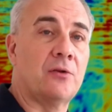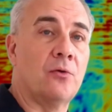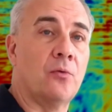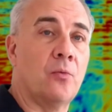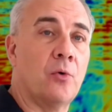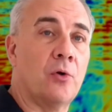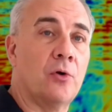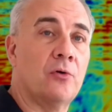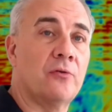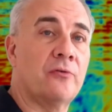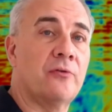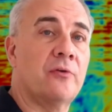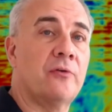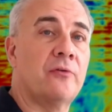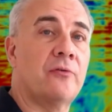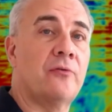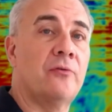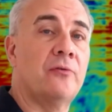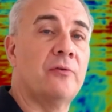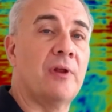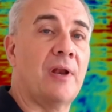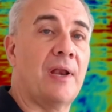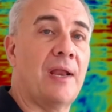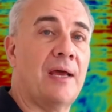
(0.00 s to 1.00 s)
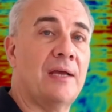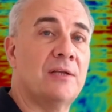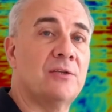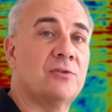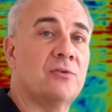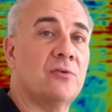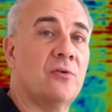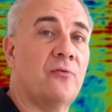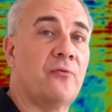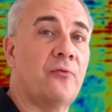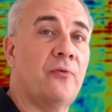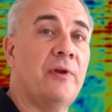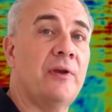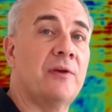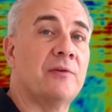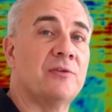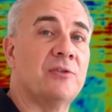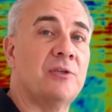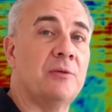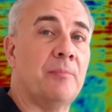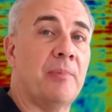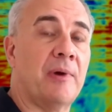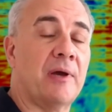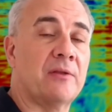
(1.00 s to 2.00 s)
the world through the lens of
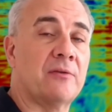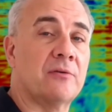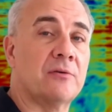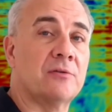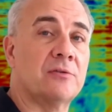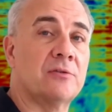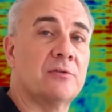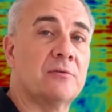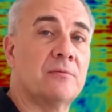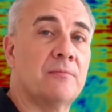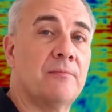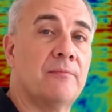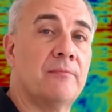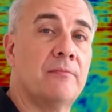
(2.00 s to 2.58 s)
frequency patterns.